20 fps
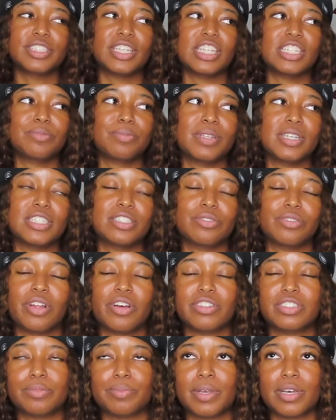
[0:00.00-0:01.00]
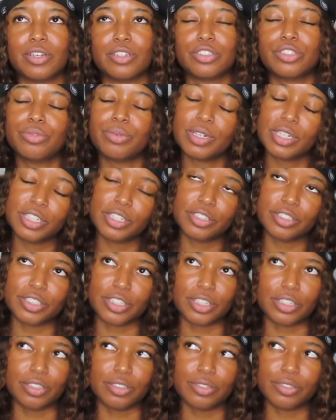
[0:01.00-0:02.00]
takes place when I was about twenty years
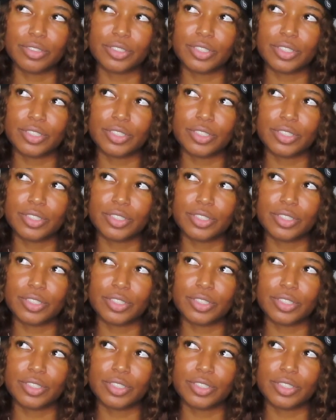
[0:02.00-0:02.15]
old,